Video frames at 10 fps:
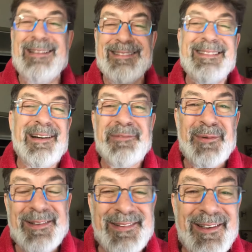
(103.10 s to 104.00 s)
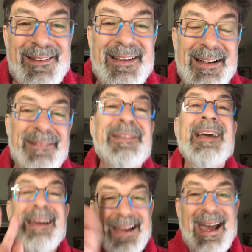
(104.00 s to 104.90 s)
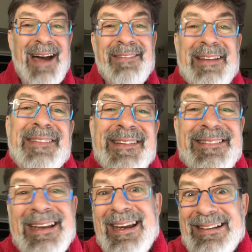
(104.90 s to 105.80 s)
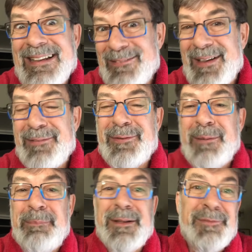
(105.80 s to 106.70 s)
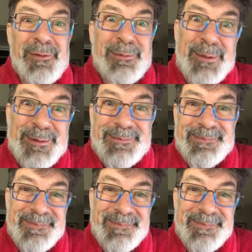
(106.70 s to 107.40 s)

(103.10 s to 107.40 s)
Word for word: loved ones in our lives. Have at this day. Get ready for a big full moon.